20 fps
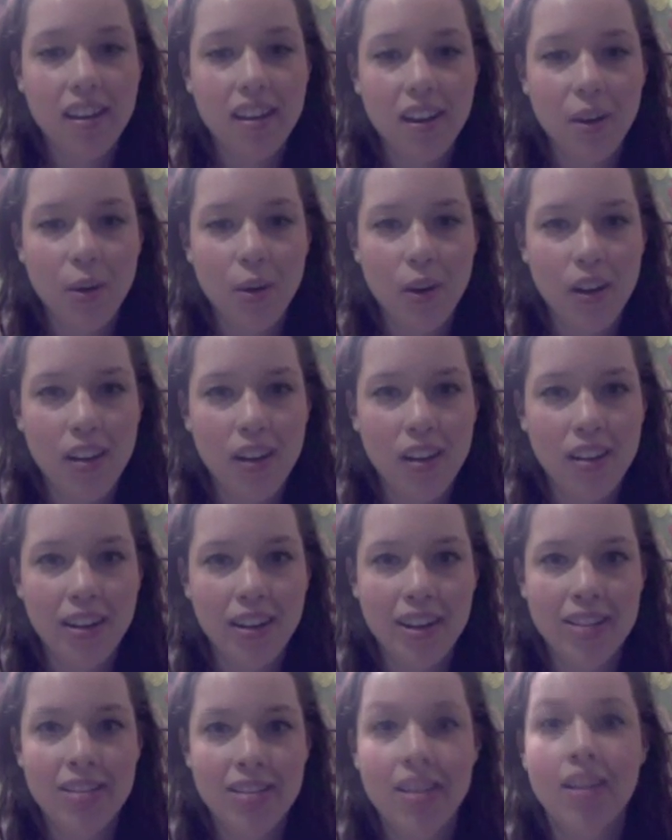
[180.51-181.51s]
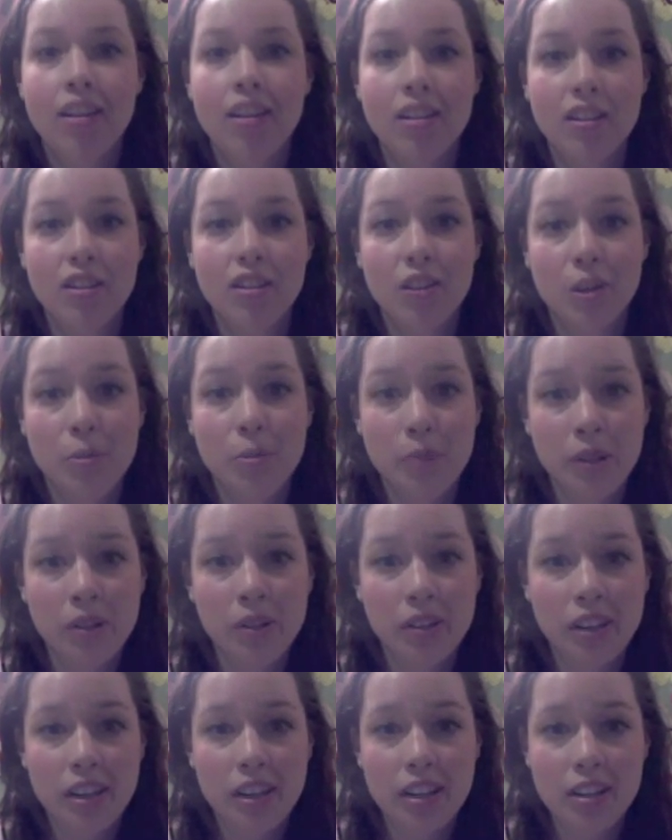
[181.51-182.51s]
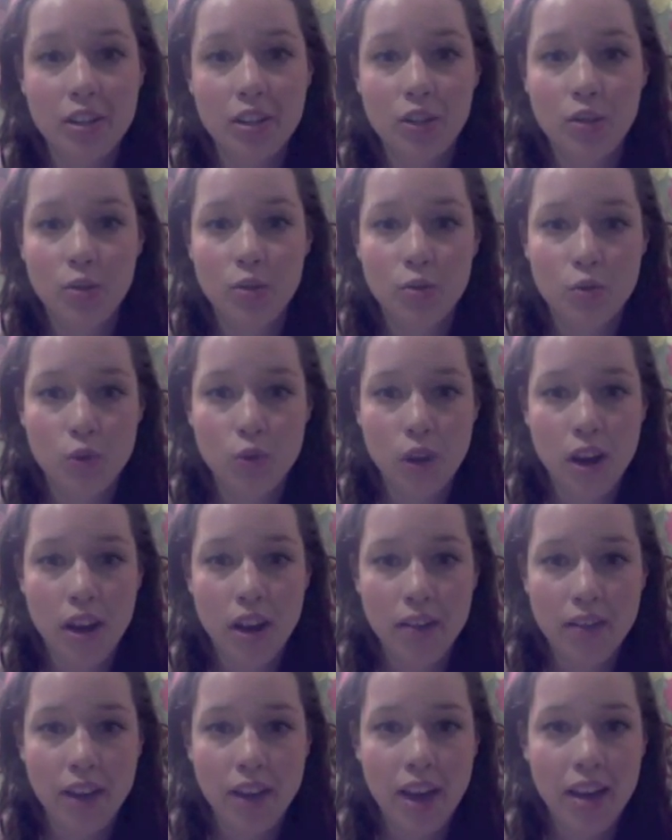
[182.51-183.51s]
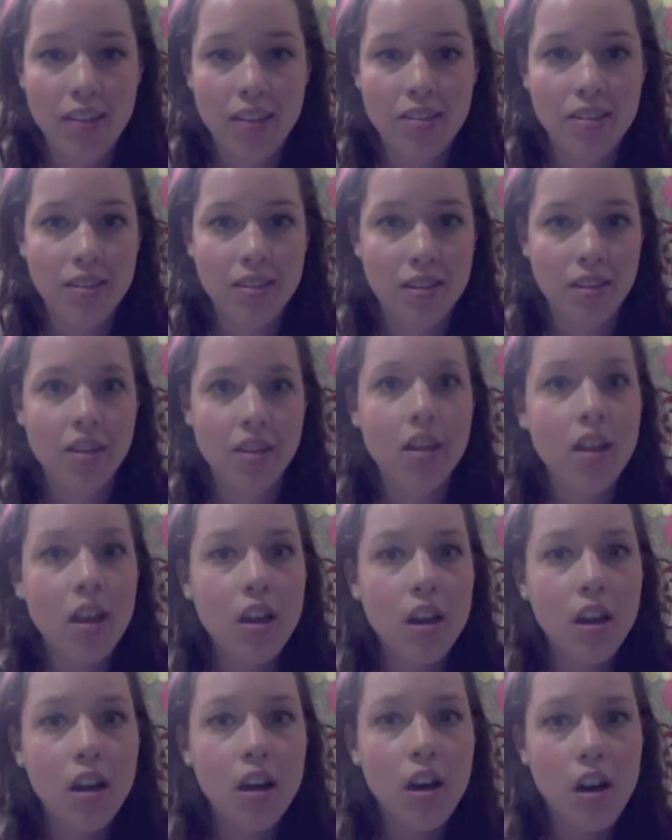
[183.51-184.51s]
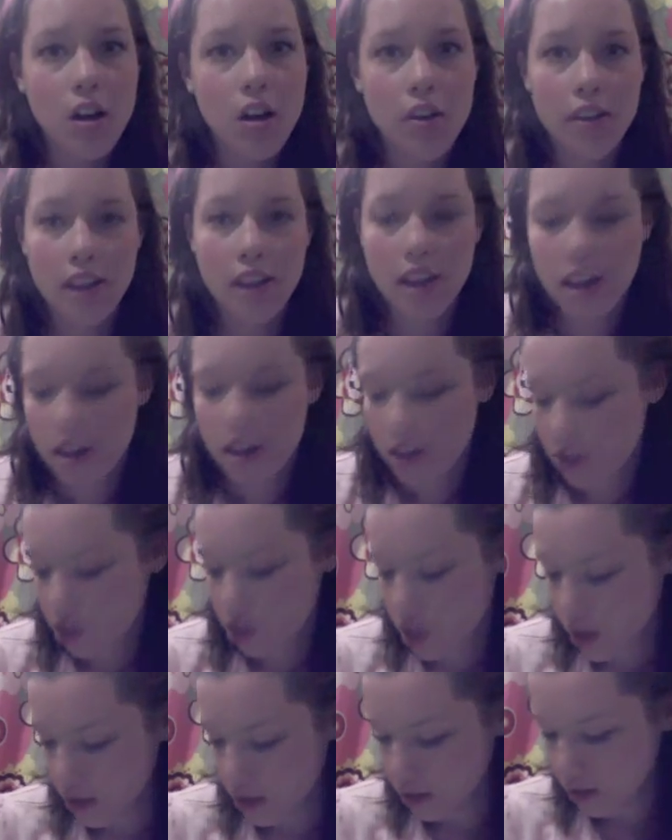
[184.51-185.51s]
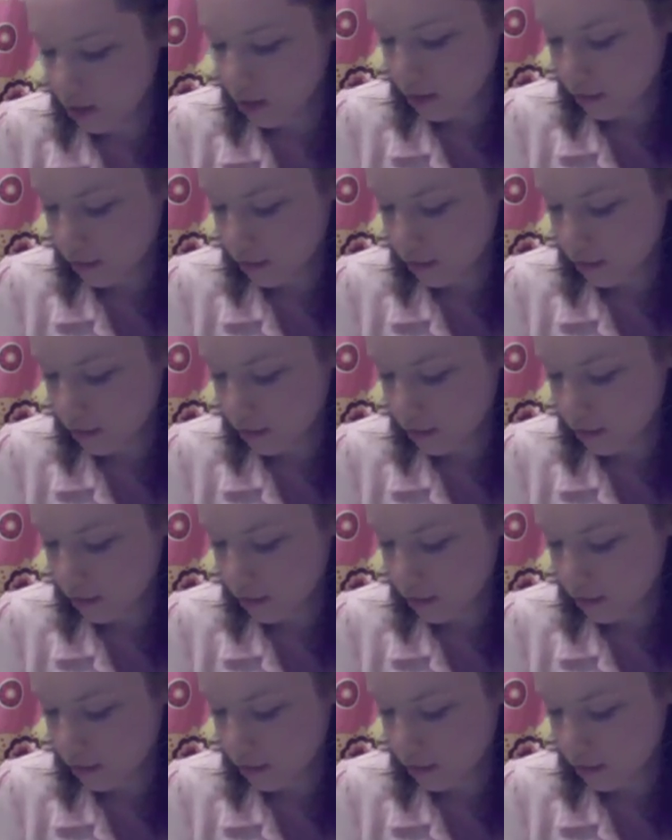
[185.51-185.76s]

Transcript: qualities and its durability to dry fast and all that kind of jazz.